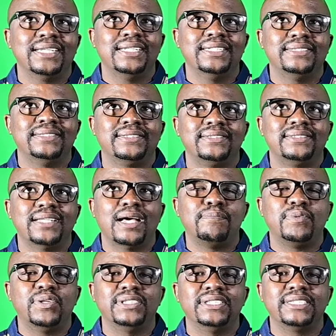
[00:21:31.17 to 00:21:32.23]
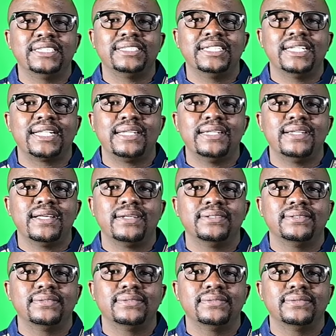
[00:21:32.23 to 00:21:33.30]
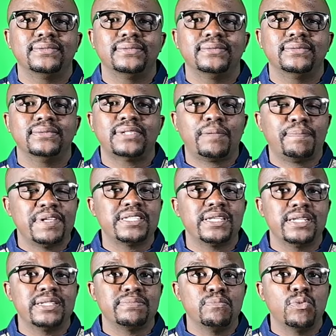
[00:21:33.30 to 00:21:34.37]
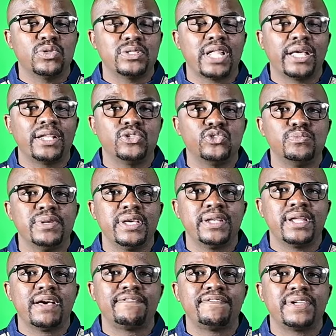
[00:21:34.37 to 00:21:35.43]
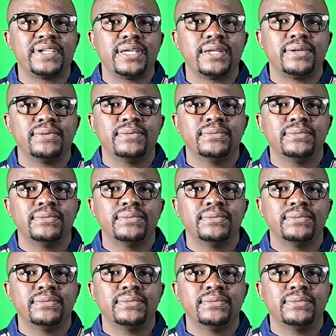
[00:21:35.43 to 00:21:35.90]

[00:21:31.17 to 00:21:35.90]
is appointed as a cleaner, that person is most likely to be an African.